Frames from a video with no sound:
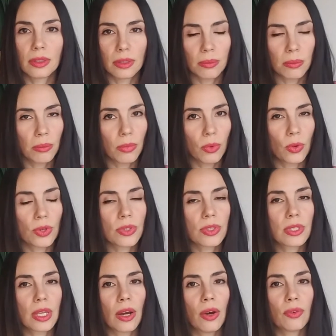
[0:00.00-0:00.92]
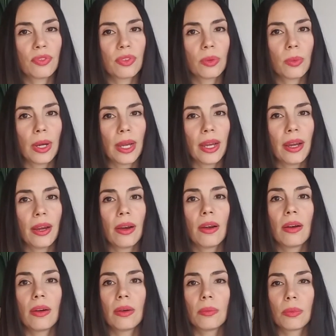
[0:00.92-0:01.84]
more
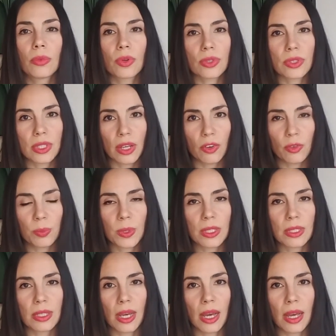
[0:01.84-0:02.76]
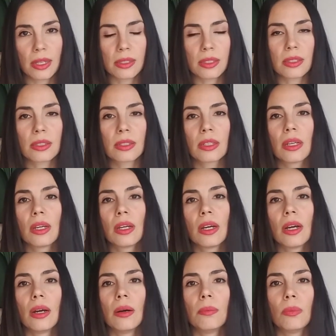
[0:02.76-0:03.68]
self-aware, more self-possessed,
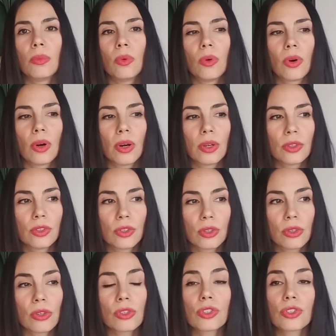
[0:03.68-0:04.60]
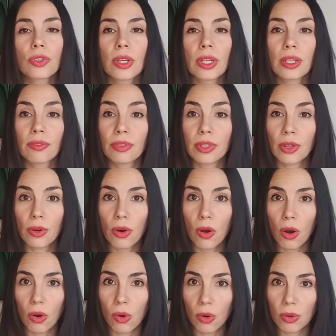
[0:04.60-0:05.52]
more nurturing of their
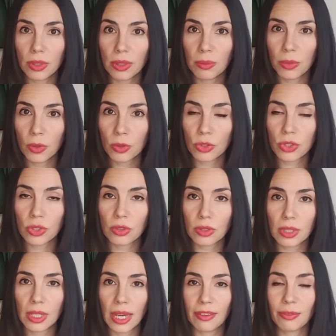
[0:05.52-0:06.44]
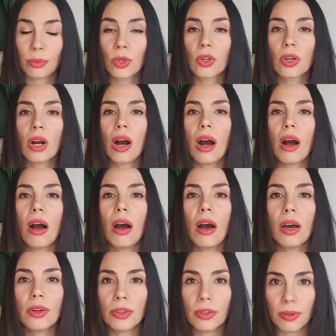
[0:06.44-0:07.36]
own emotional life, more
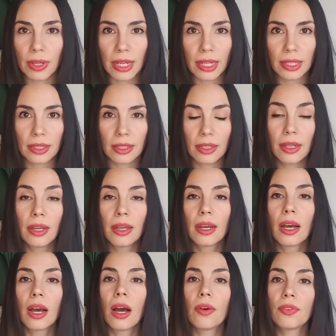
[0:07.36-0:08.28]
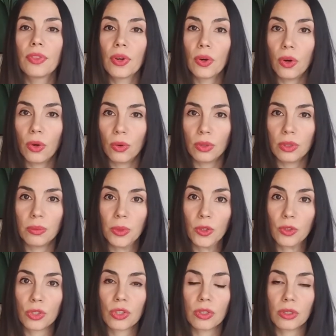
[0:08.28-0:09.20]
honoring of their own
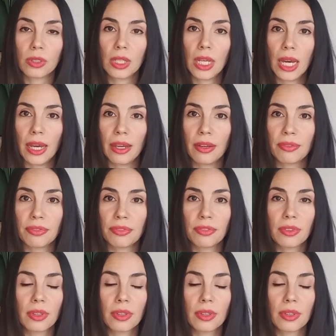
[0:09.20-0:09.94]
emotional life,